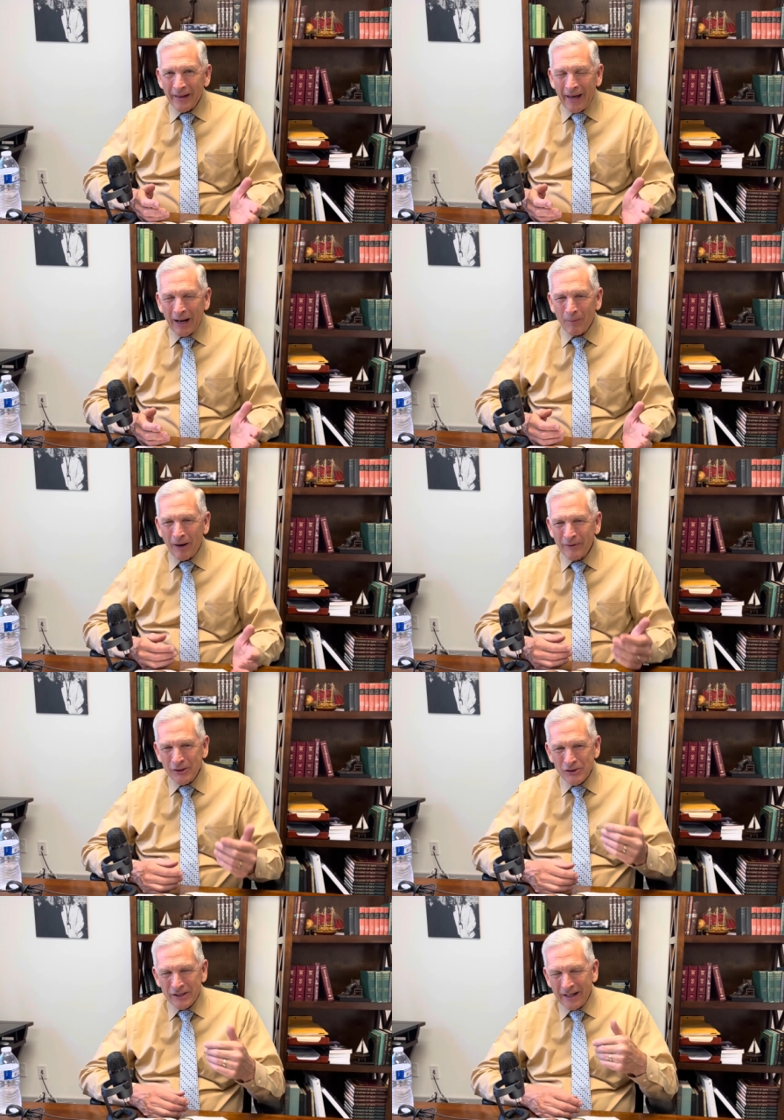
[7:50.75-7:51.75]
And I'm on
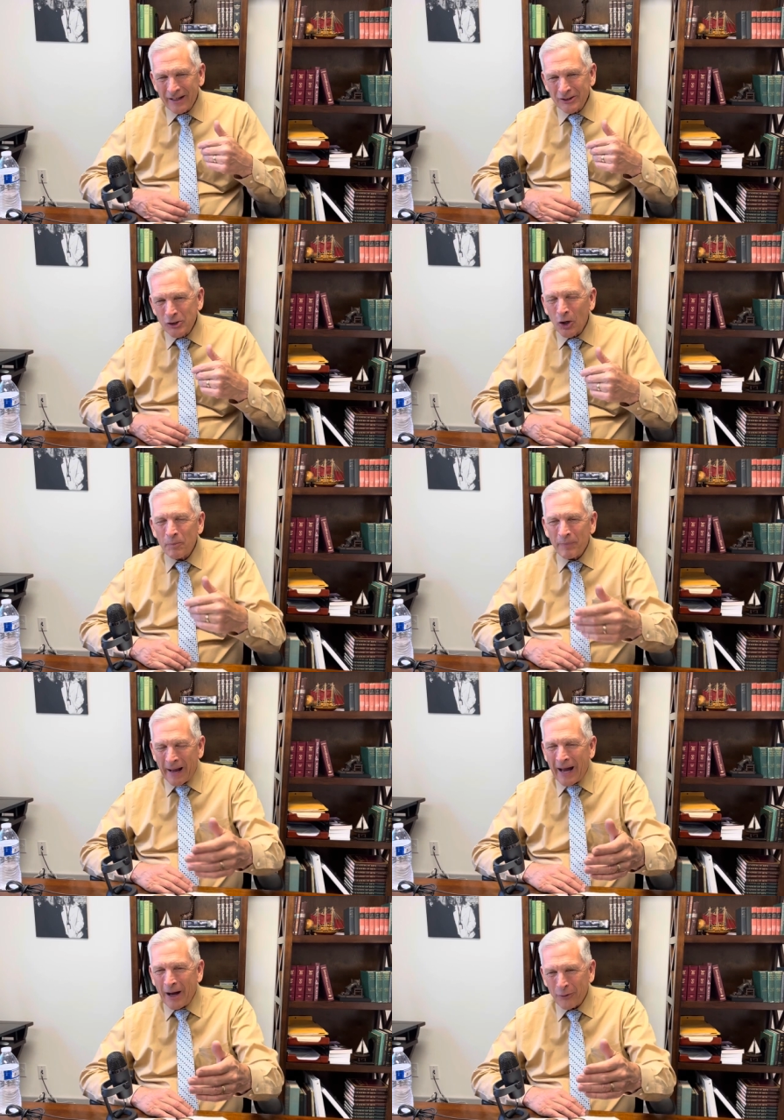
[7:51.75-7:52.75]
this uh, dirt
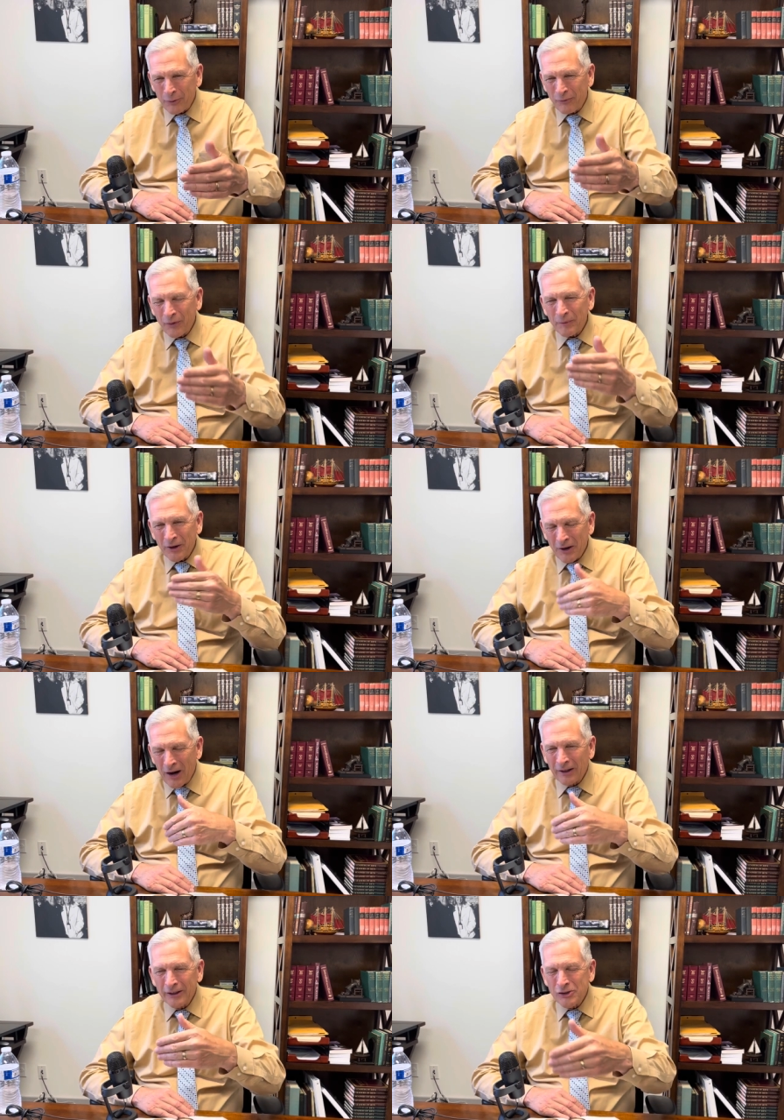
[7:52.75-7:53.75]
path from the
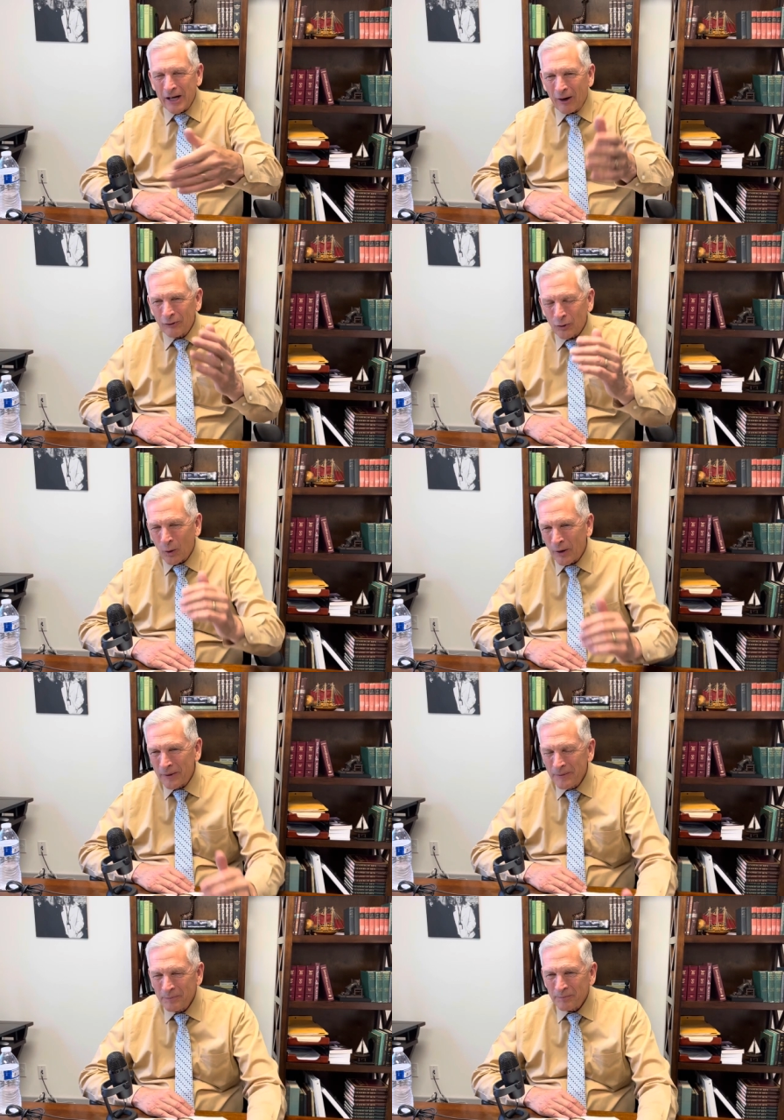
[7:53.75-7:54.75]
college out
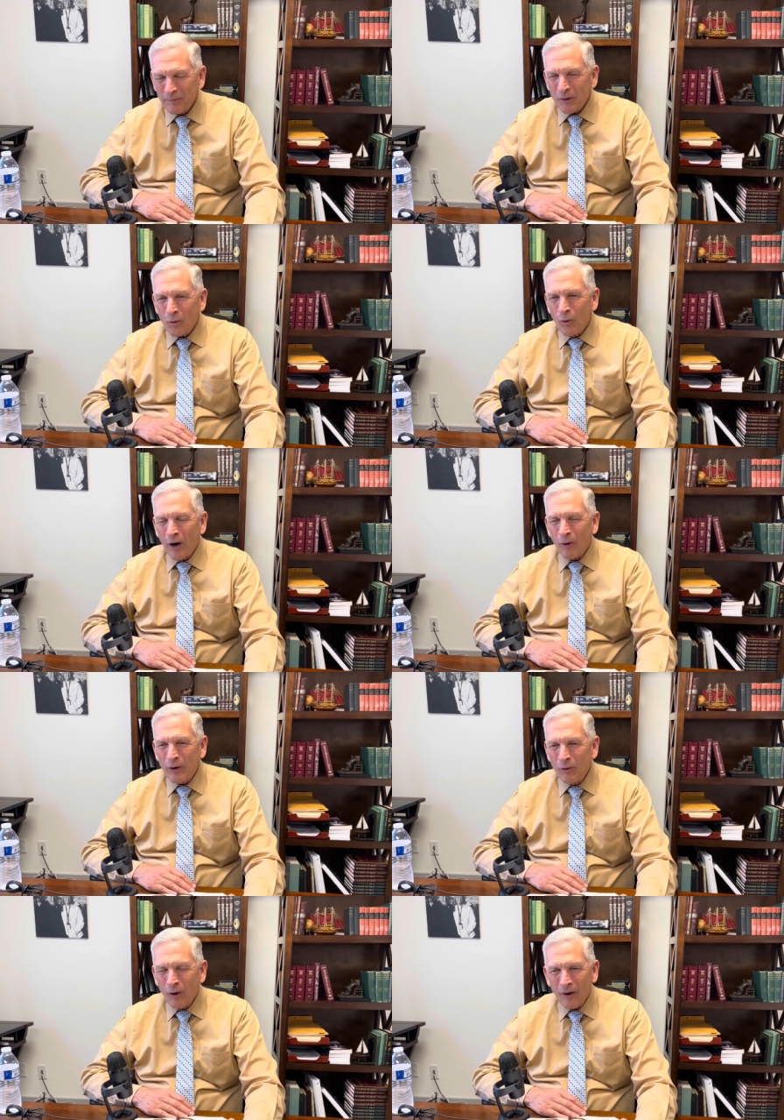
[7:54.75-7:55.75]
toward where
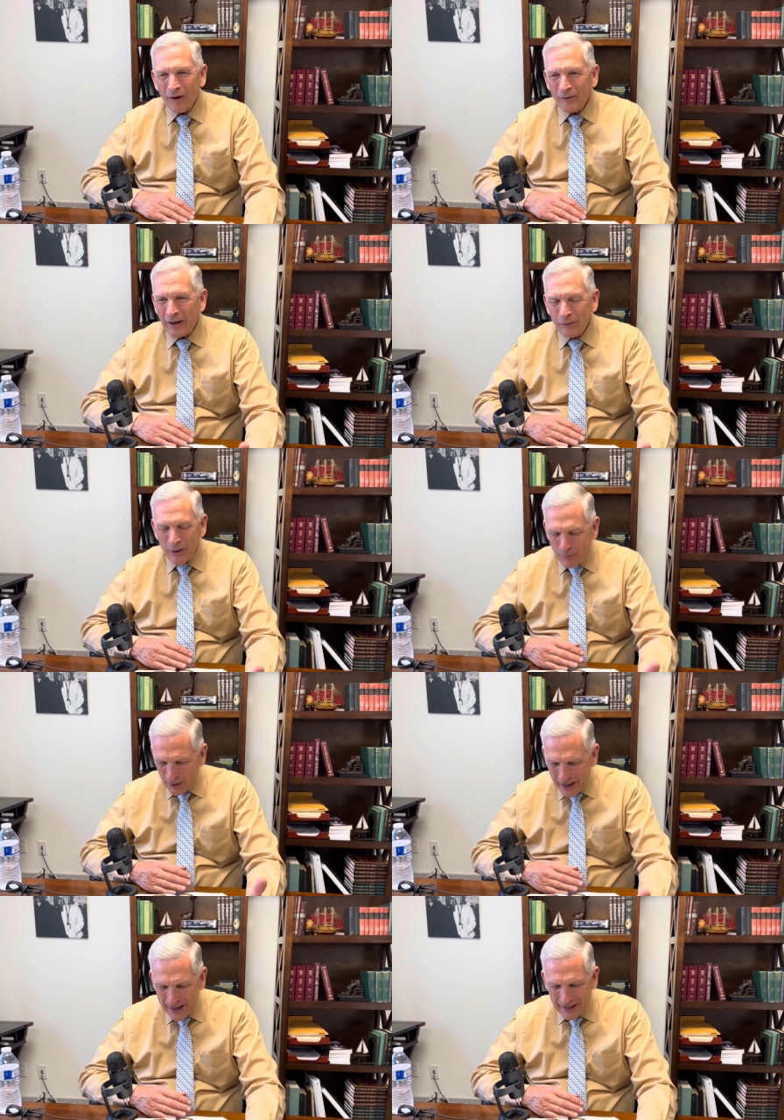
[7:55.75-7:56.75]
we were. And, and we
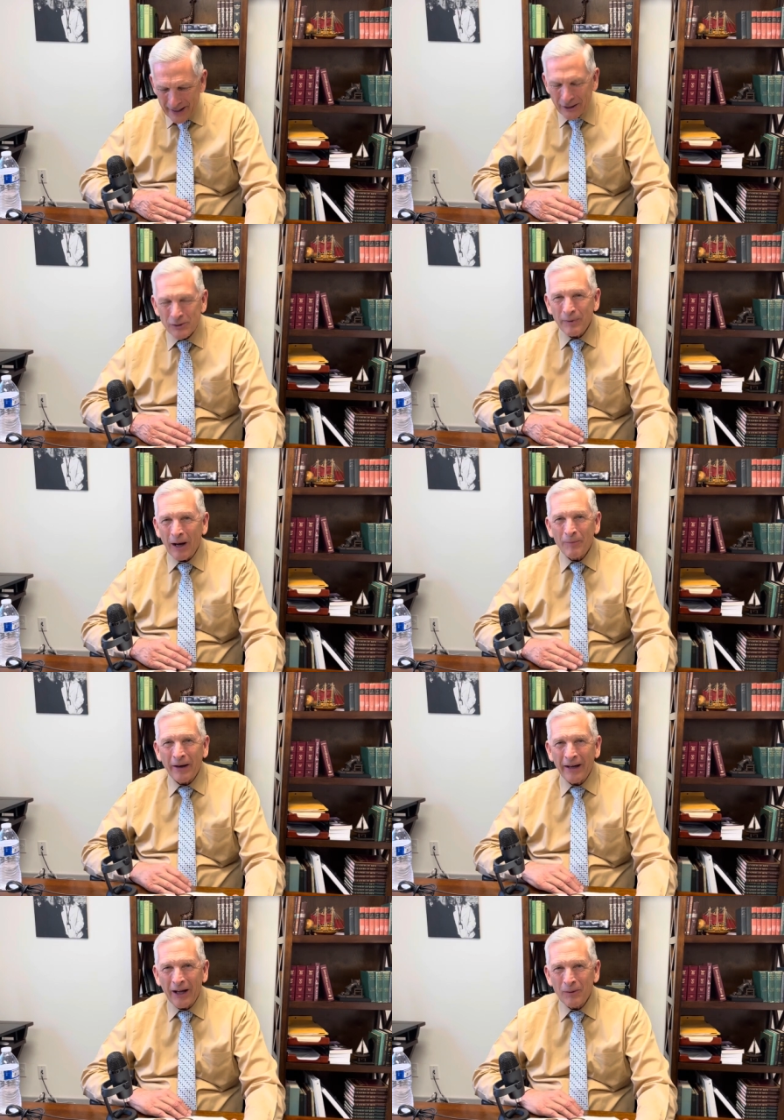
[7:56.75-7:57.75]
prayed. And I just bowed my
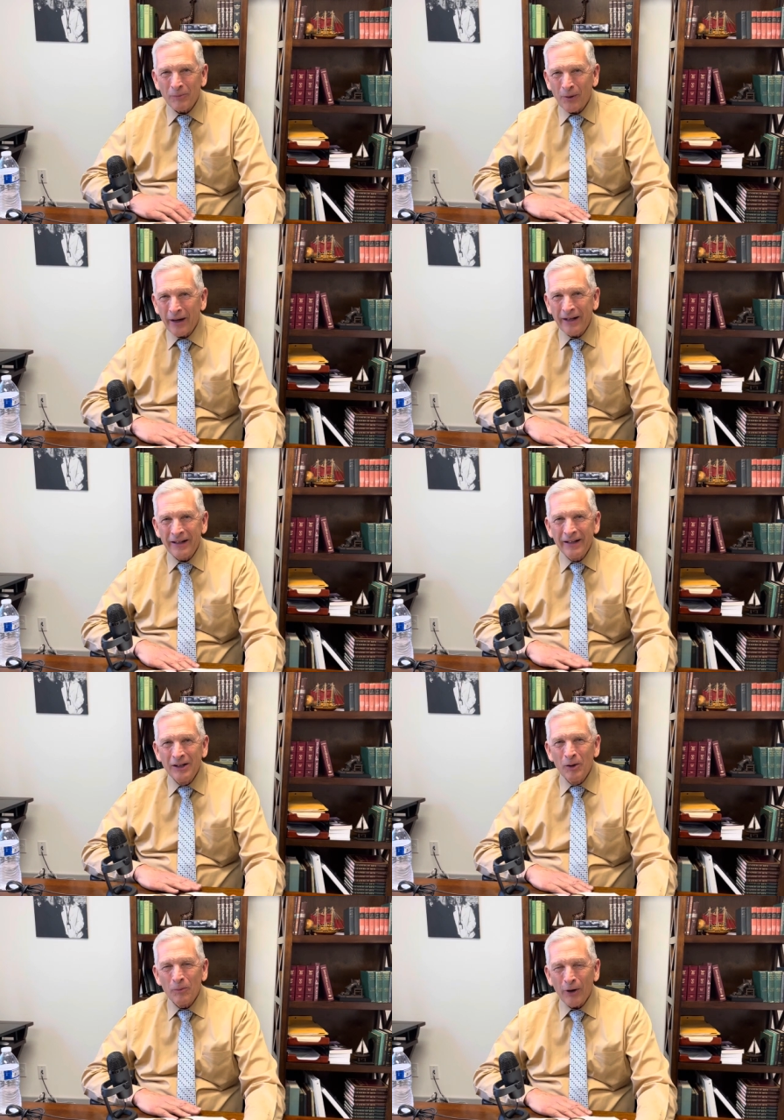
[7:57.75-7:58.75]
head and prayed and
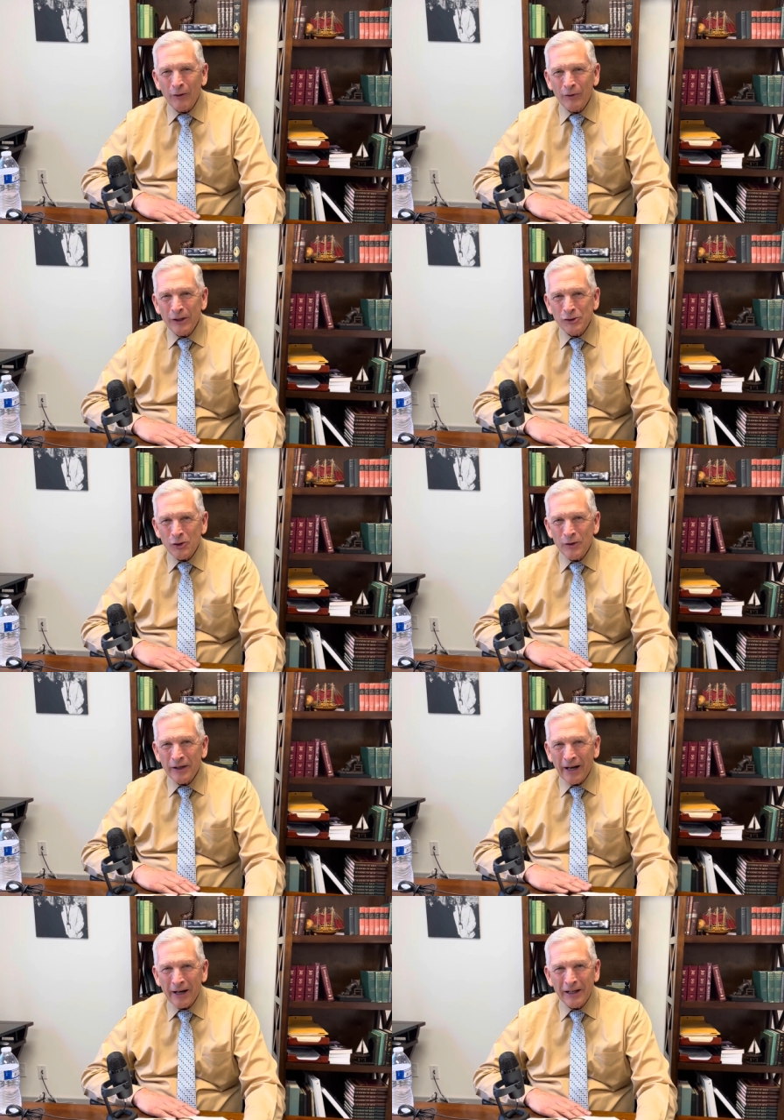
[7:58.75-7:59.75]
prayed for these two that
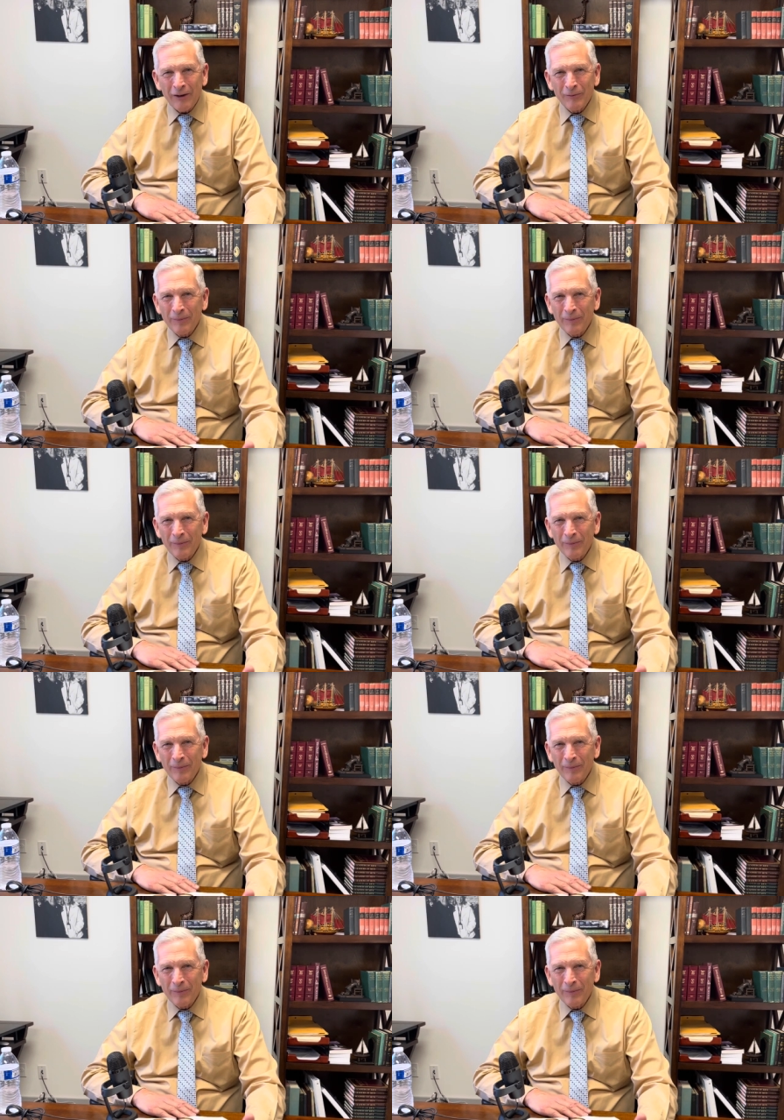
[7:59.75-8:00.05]
God would give them a